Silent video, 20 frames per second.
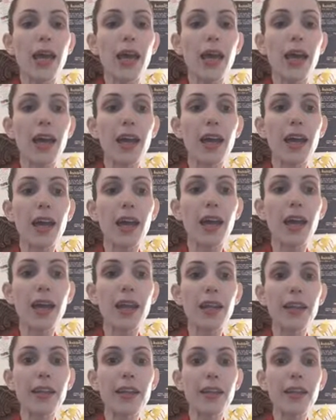
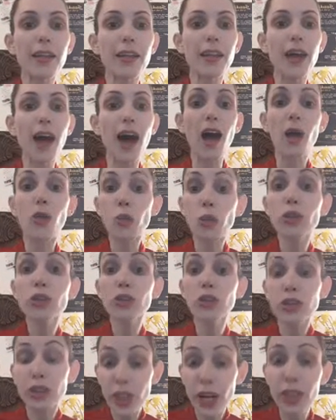And I
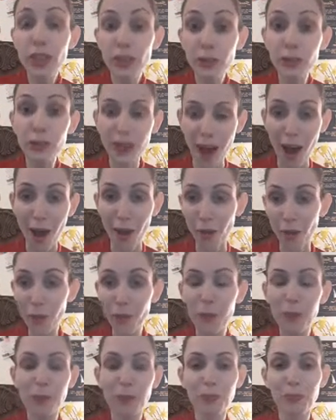want to tell you
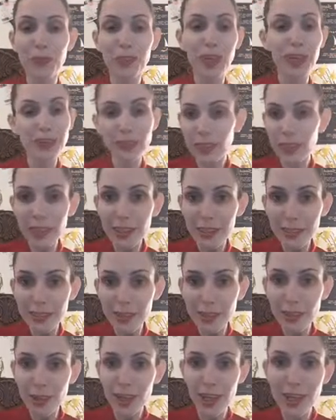now,
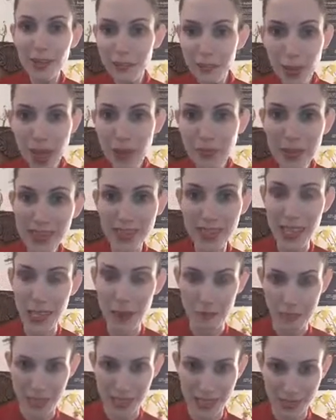okay, baby
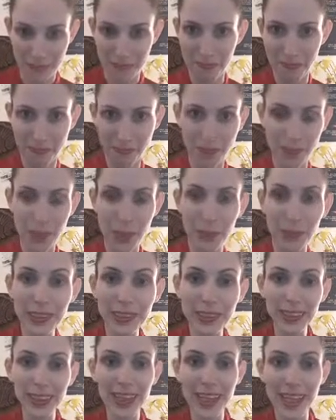steps.
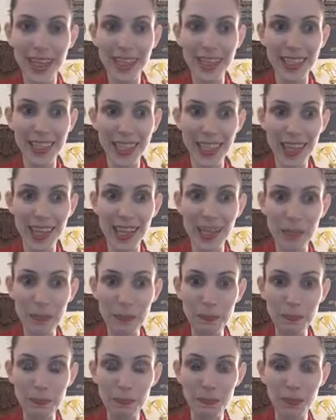But
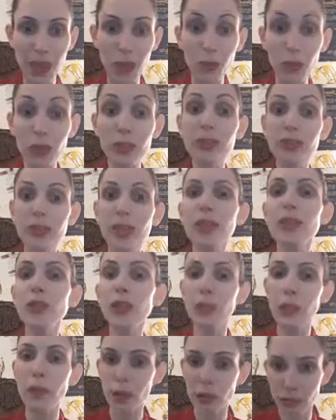I want to tell
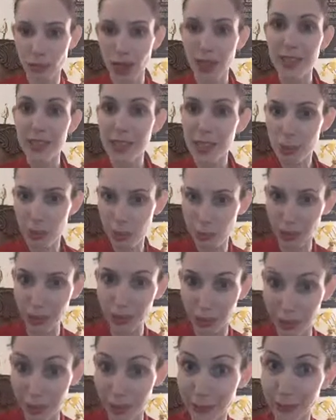you about my
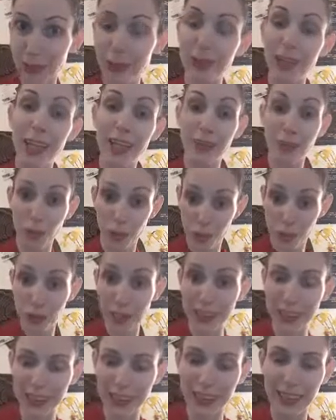inspiration, which I
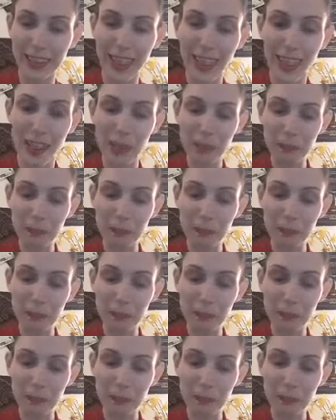already